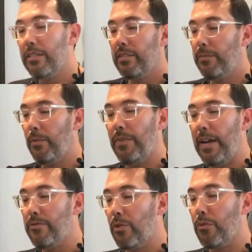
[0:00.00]
simple
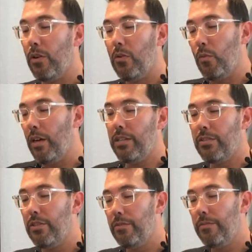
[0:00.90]
5-stroke roll, 1,
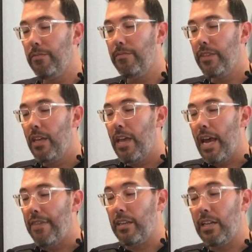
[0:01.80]
2,
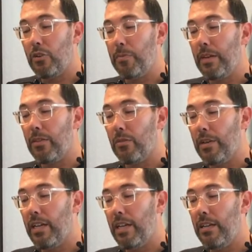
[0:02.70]
and then a grouping of
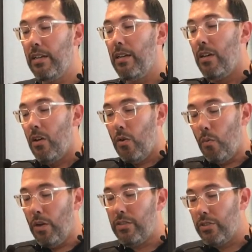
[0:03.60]
3,
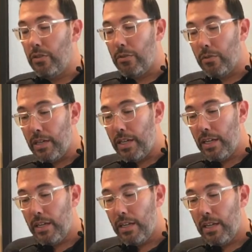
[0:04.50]
1, 2, 3,
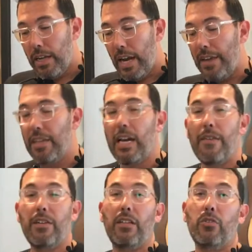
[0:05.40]
And then I have
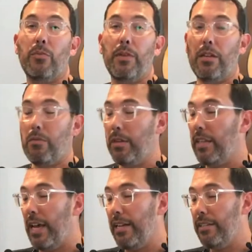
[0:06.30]
another grouping of 3
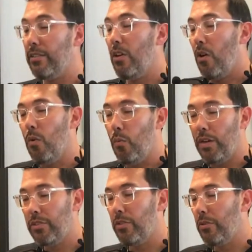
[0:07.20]
that is
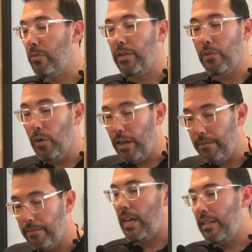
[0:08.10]
1, 2, 3, 1.
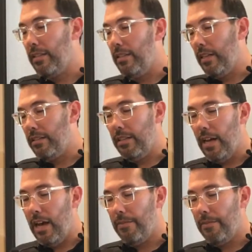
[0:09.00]
Da da da da da.